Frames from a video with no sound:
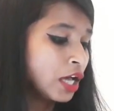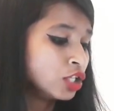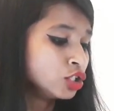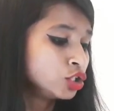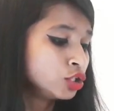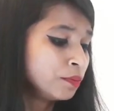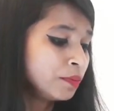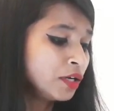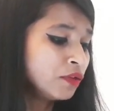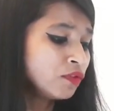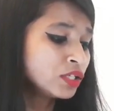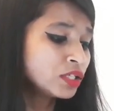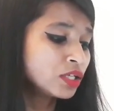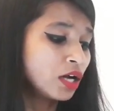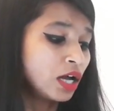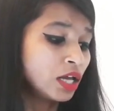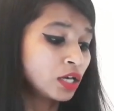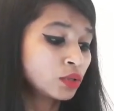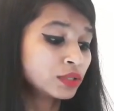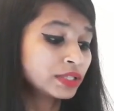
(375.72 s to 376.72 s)
Jumman was
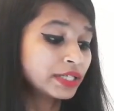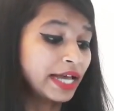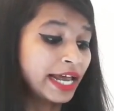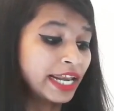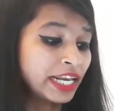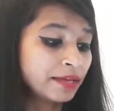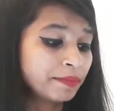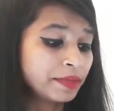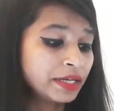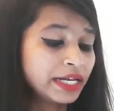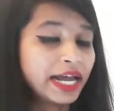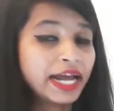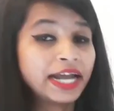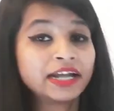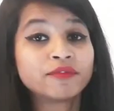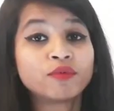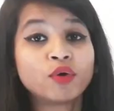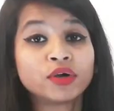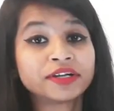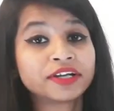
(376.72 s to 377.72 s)
Algu's enemy
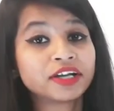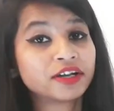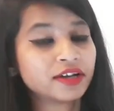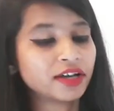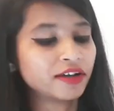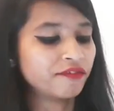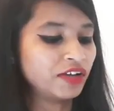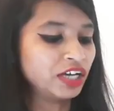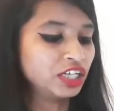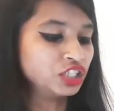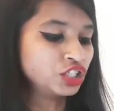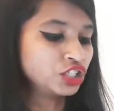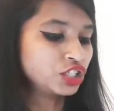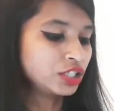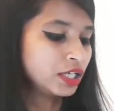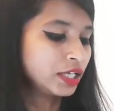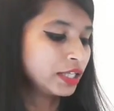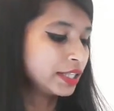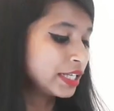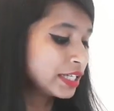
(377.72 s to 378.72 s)
and wanted revenge.
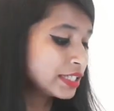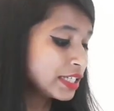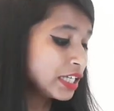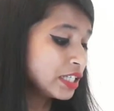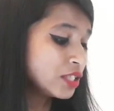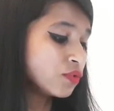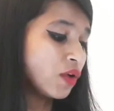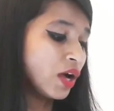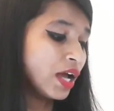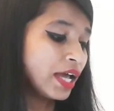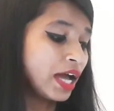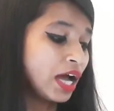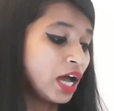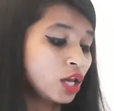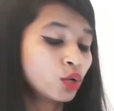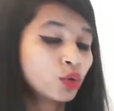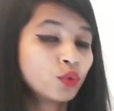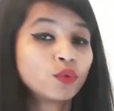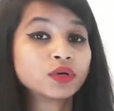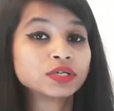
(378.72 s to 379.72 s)
This is why
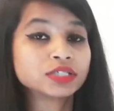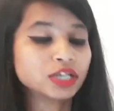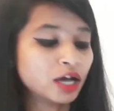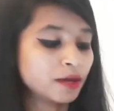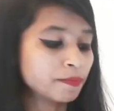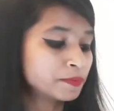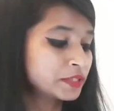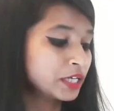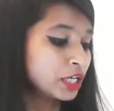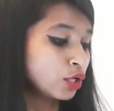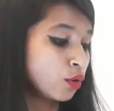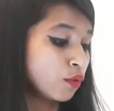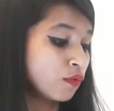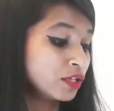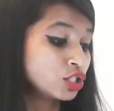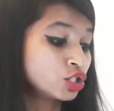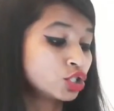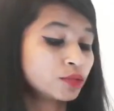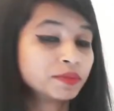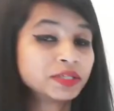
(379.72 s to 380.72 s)
Algu was upset
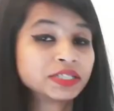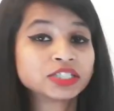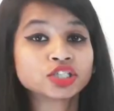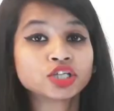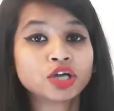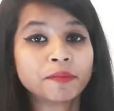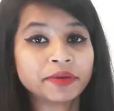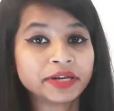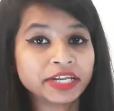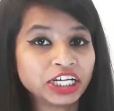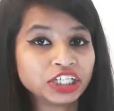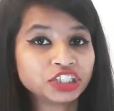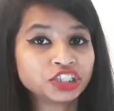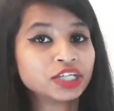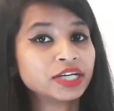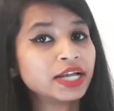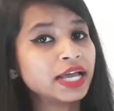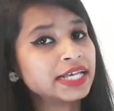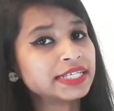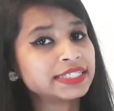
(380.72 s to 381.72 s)
over Jumman's
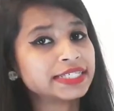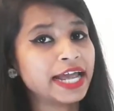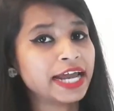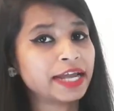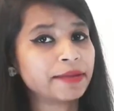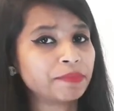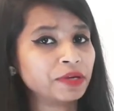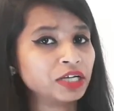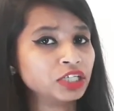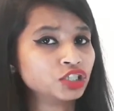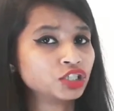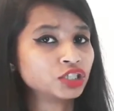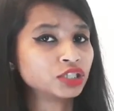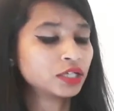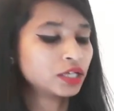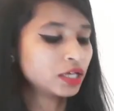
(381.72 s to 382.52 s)
nomination as head punch.